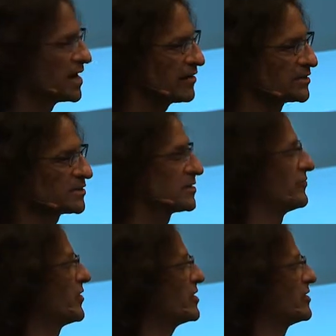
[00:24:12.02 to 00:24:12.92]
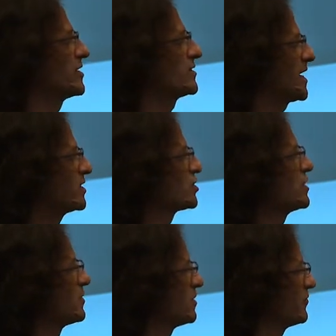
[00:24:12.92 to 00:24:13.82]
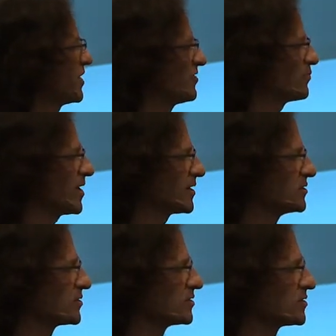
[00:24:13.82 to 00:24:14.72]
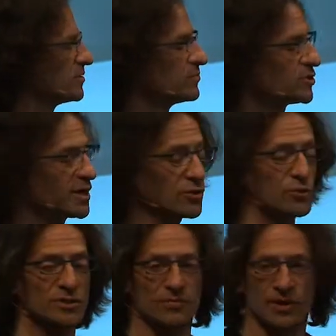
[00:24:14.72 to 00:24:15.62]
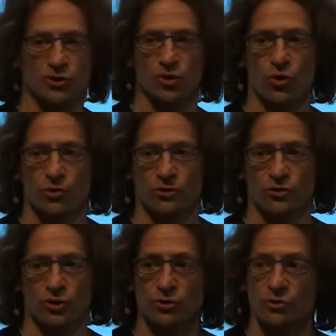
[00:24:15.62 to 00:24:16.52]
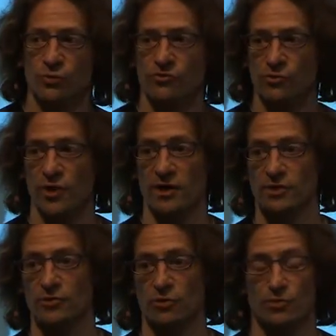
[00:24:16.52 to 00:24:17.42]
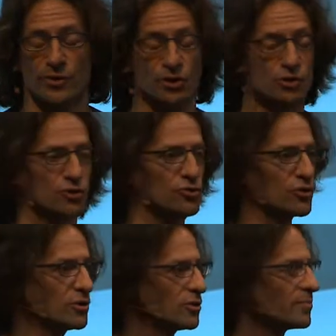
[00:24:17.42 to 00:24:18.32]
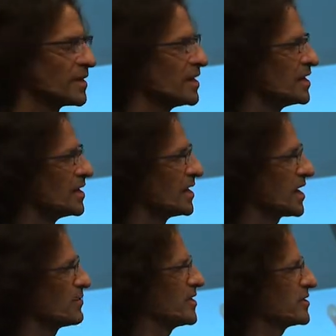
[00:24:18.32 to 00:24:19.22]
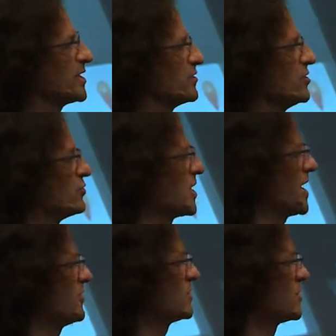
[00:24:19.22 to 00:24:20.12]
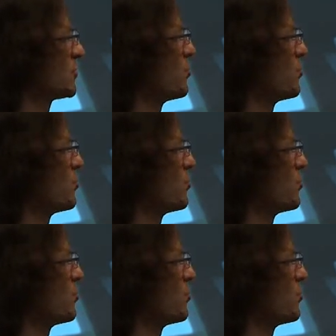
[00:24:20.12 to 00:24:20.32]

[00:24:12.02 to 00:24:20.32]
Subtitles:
And this is a very nice HTML5 plugin system, together with some editorial tools we've created called Mission Control. And I must say, in the UK, this has